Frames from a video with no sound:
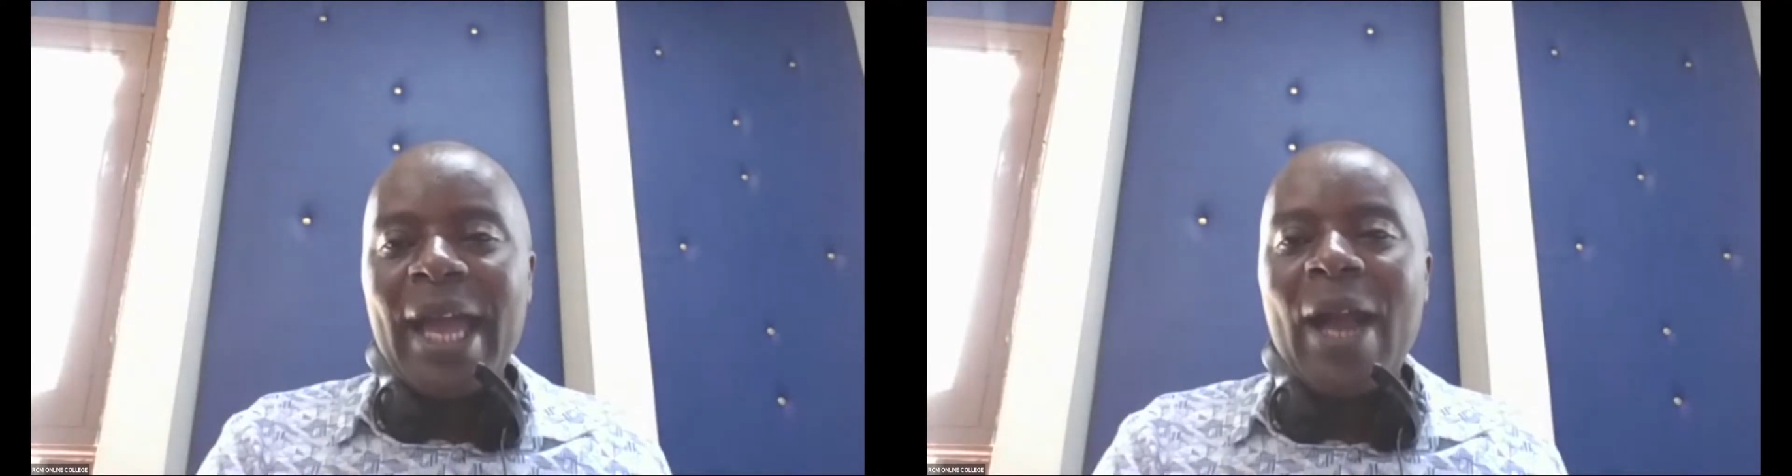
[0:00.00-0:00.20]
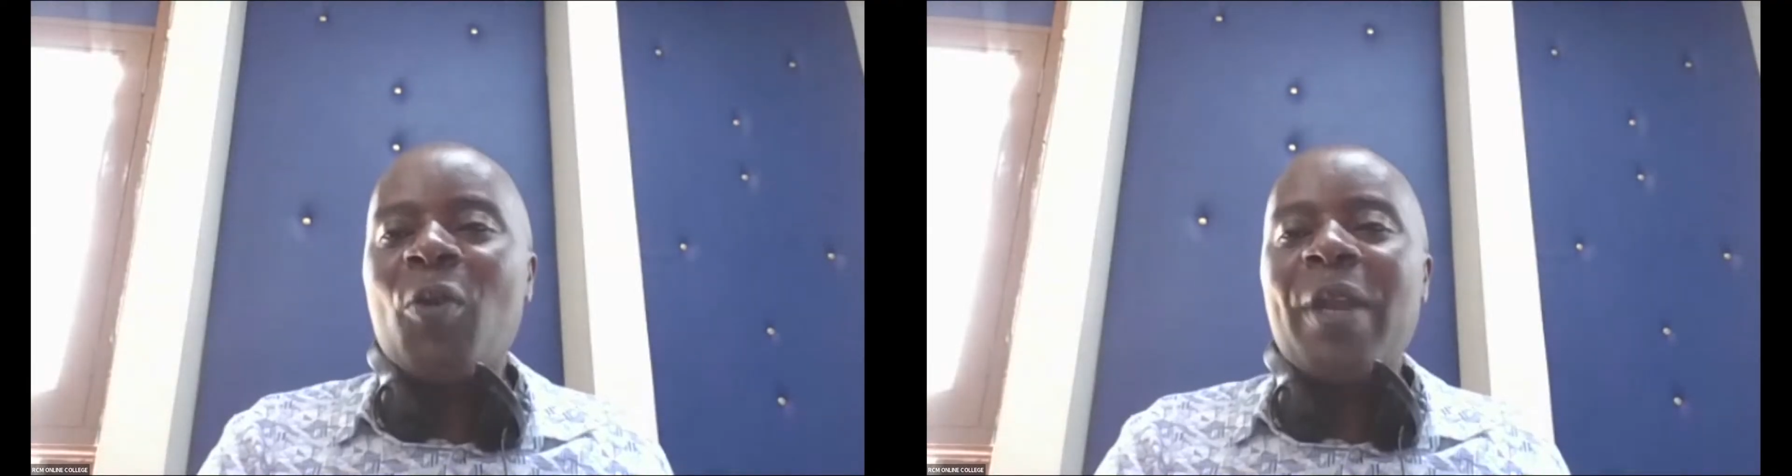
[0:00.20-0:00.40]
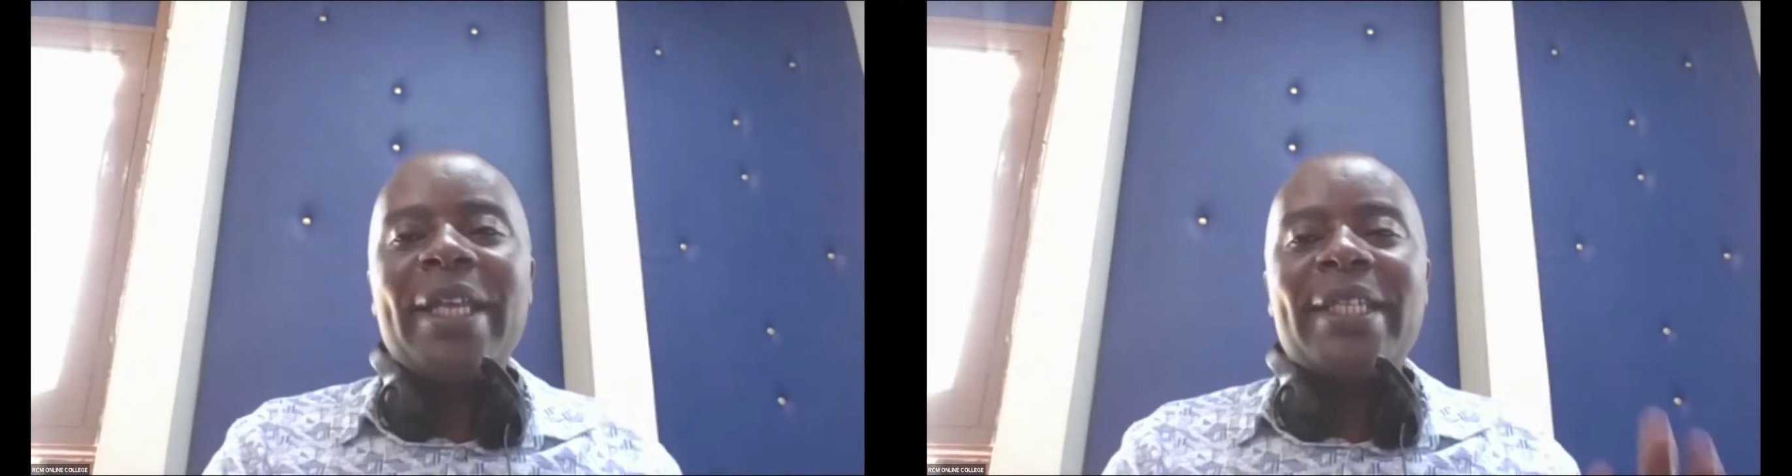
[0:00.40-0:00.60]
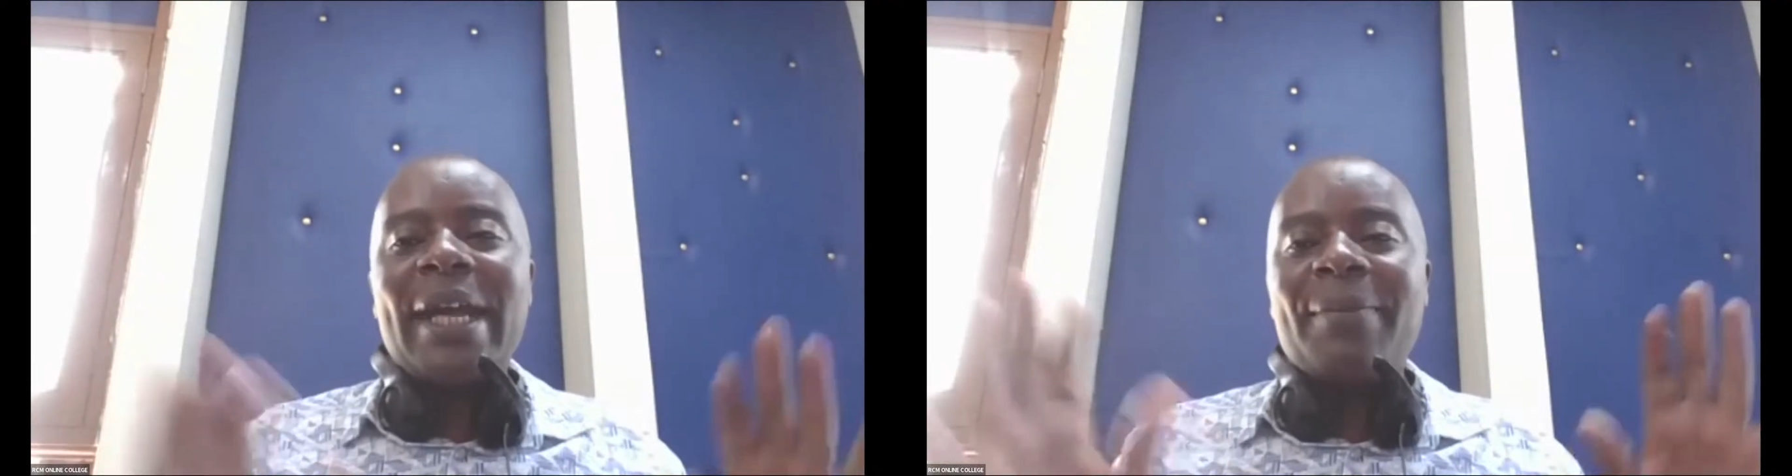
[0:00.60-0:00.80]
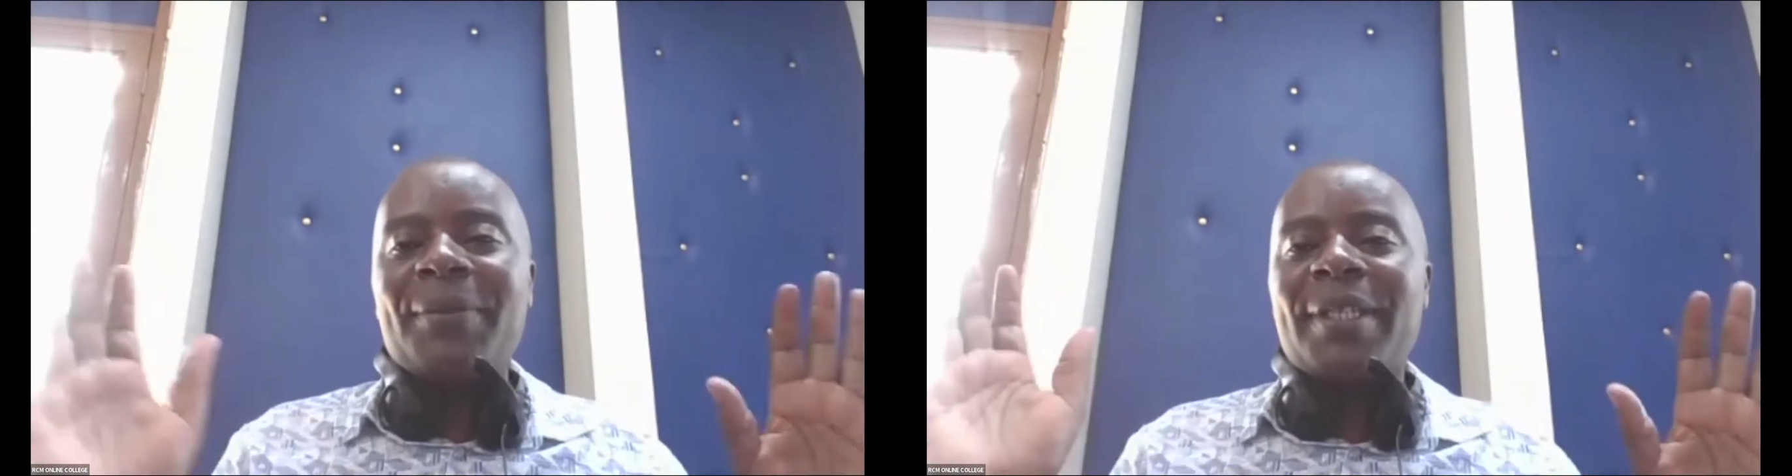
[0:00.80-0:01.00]
Hakuna
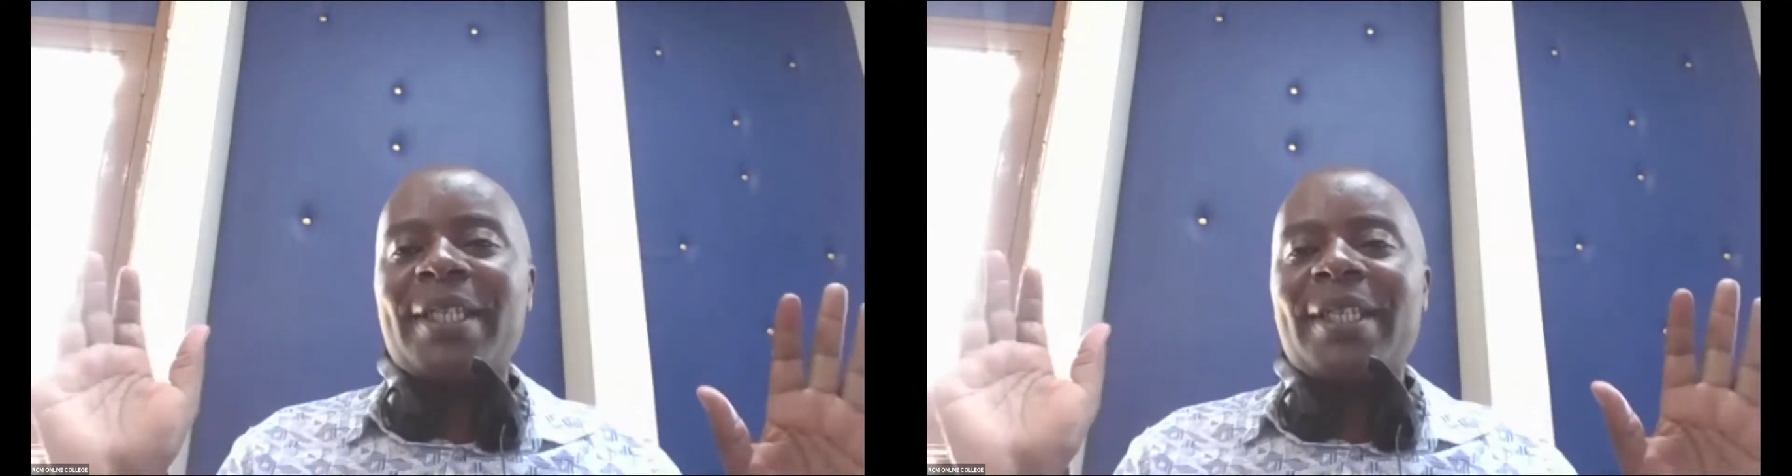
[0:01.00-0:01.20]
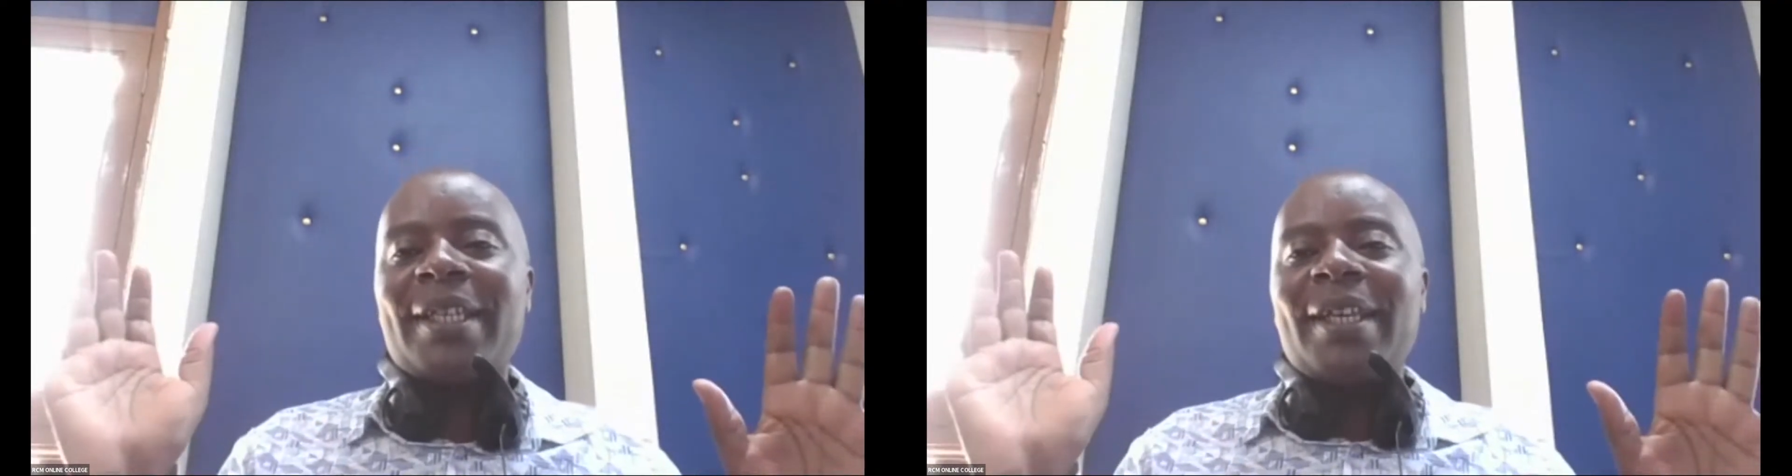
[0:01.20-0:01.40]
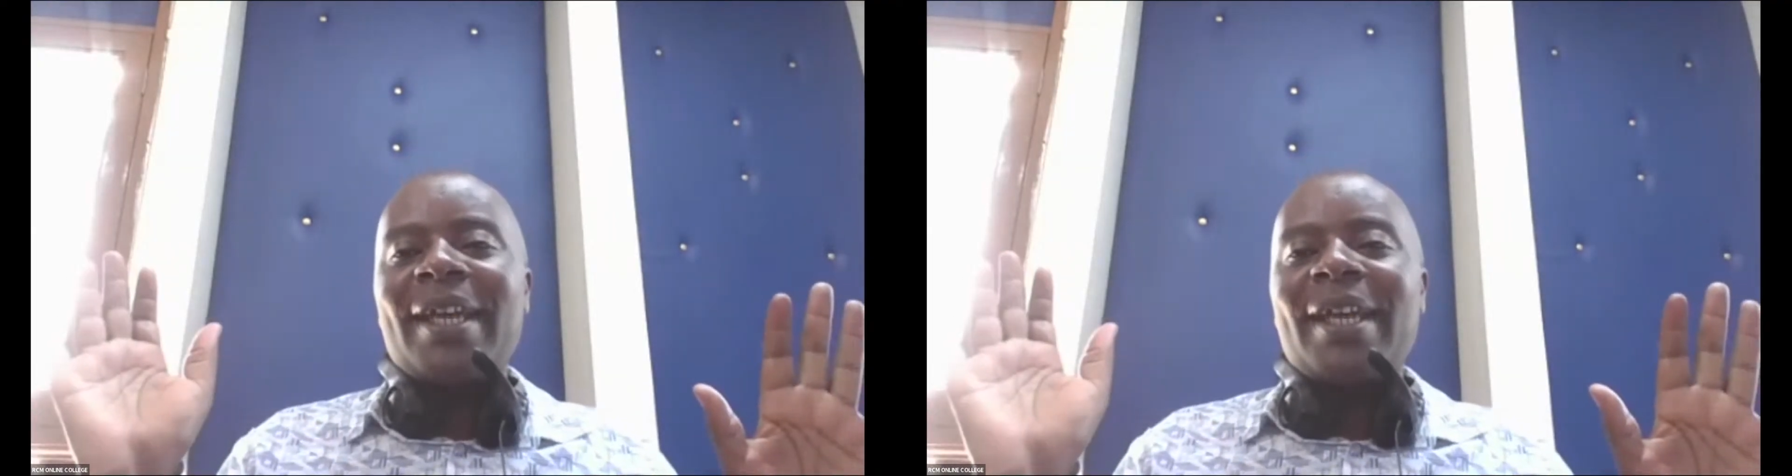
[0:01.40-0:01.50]
exams.